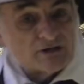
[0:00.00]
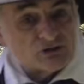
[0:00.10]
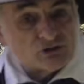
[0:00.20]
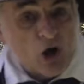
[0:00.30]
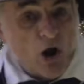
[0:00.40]
a
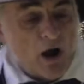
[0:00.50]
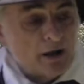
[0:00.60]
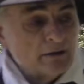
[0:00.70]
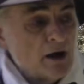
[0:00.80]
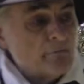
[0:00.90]

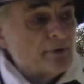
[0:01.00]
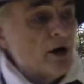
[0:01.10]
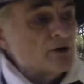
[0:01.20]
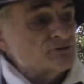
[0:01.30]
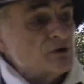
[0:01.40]
star, but
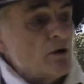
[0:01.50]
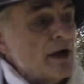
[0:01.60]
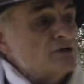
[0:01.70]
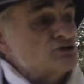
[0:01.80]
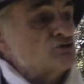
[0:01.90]
also
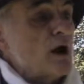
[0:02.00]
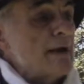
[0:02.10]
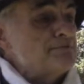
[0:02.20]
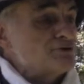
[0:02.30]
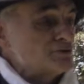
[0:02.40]
a
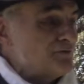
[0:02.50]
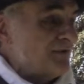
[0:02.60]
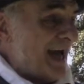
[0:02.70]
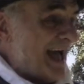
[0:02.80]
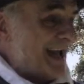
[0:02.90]
stripe to the
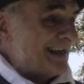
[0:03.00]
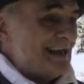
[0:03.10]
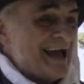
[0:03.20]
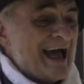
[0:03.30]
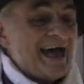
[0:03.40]
flag.
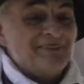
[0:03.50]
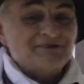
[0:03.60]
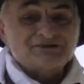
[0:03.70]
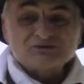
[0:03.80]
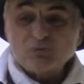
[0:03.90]
And
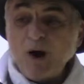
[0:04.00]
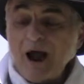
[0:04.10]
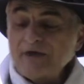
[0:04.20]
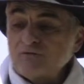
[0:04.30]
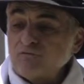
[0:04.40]
this is
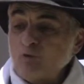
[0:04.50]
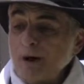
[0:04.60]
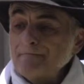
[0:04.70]
why the Fort